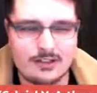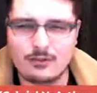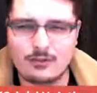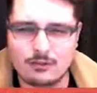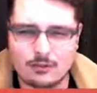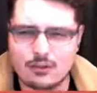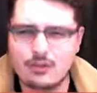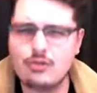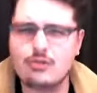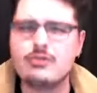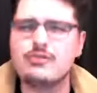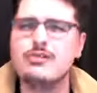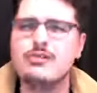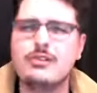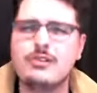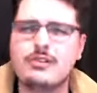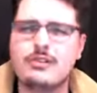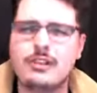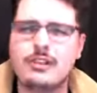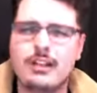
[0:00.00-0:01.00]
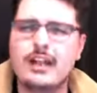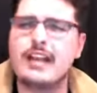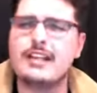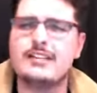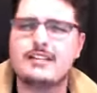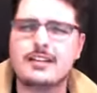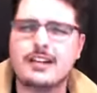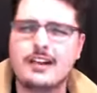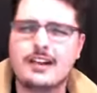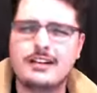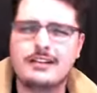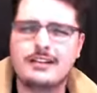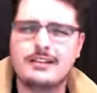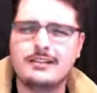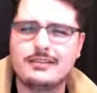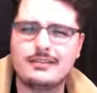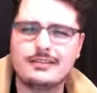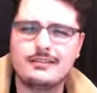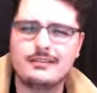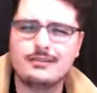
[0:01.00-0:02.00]
use the light side.
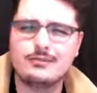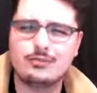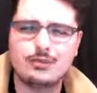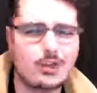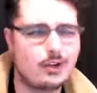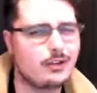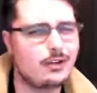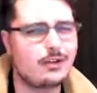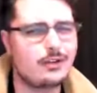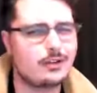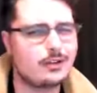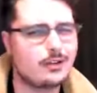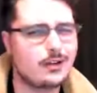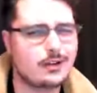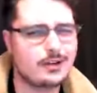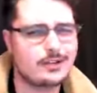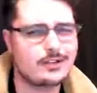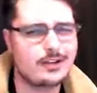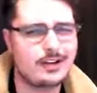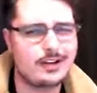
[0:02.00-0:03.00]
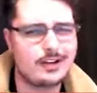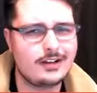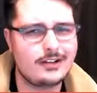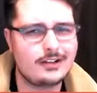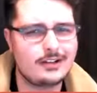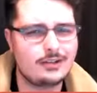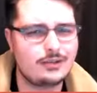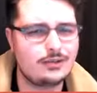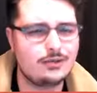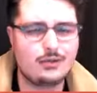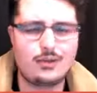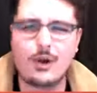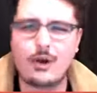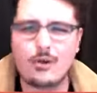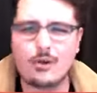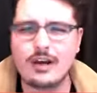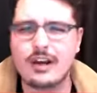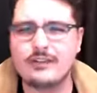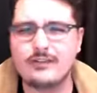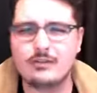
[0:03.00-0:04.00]
Don't go to the dark side.
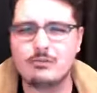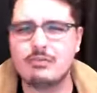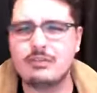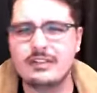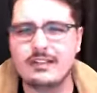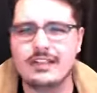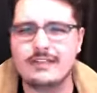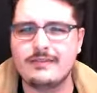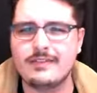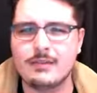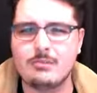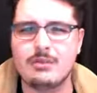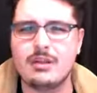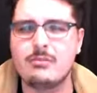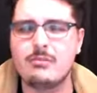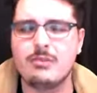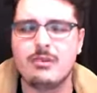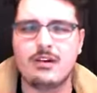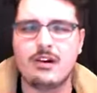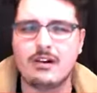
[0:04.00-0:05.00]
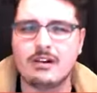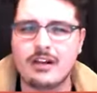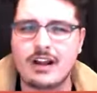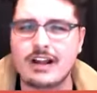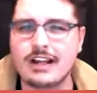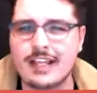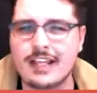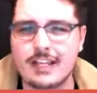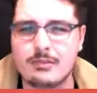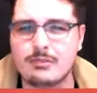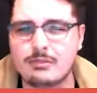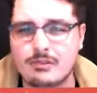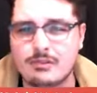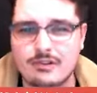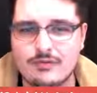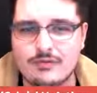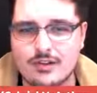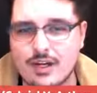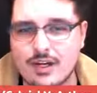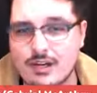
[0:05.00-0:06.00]
Don't ever believe that people are not capable
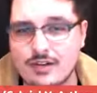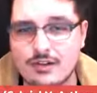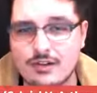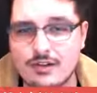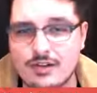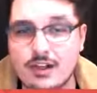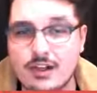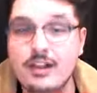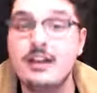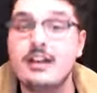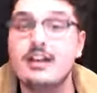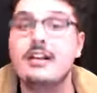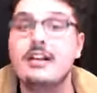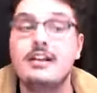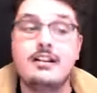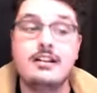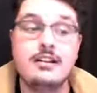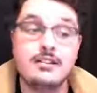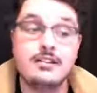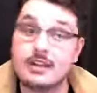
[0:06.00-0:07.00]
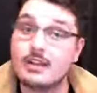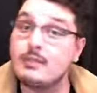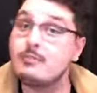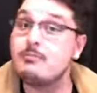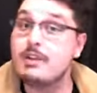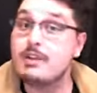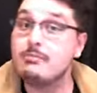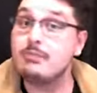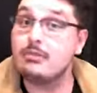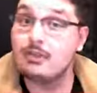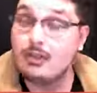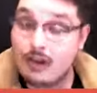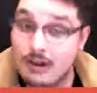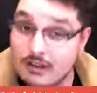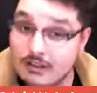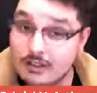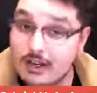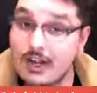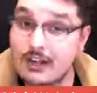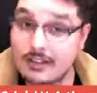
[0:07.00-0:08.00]
of change. Some people
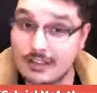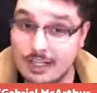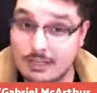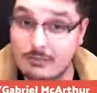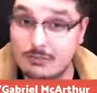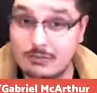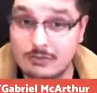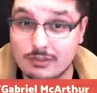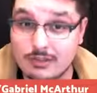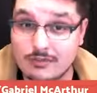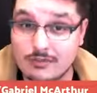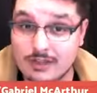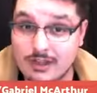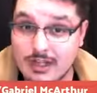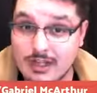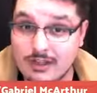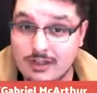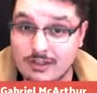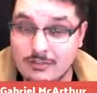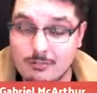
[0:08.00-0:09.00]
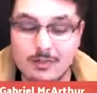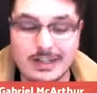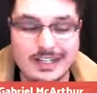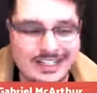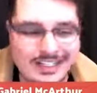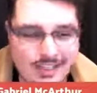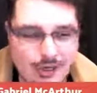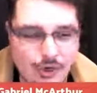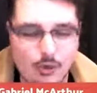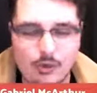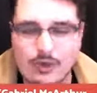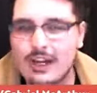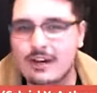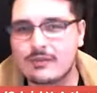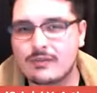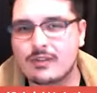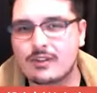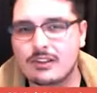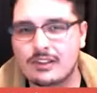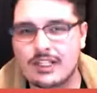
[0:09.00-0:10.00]
are not capable of change, but don't
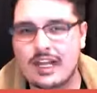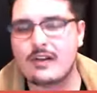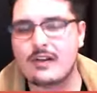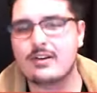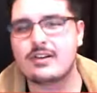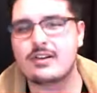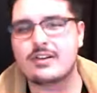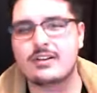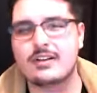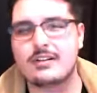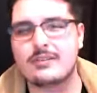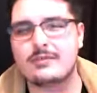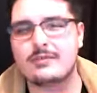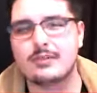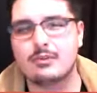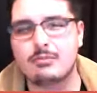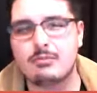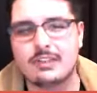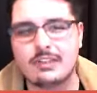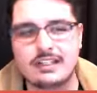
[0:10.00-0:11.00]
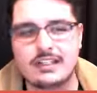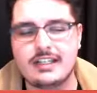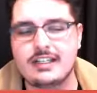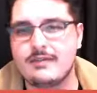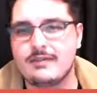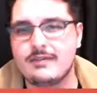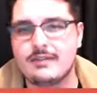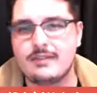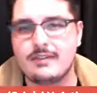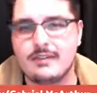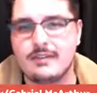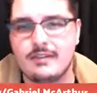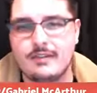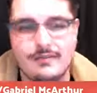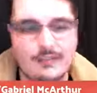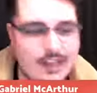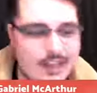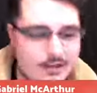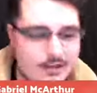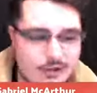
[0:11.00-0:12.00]
ever allow yourself to believe
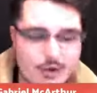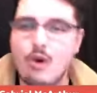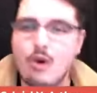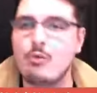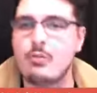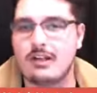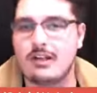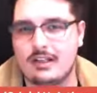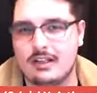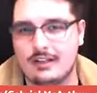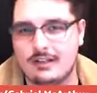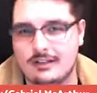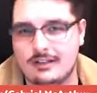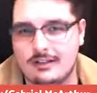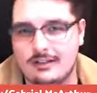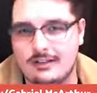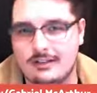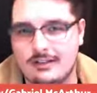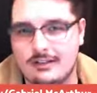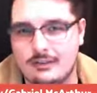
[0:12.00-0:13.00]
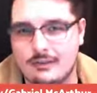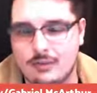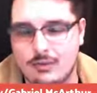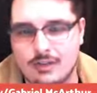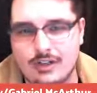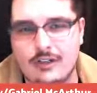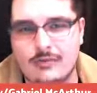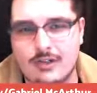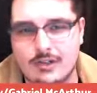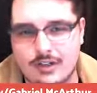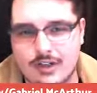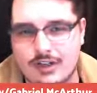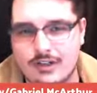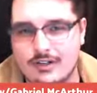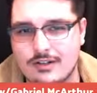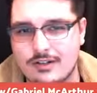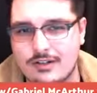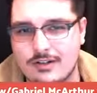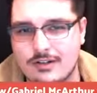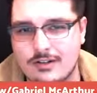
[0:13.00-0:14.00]
that nobody will ever
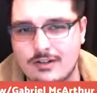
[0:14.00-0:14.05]
change.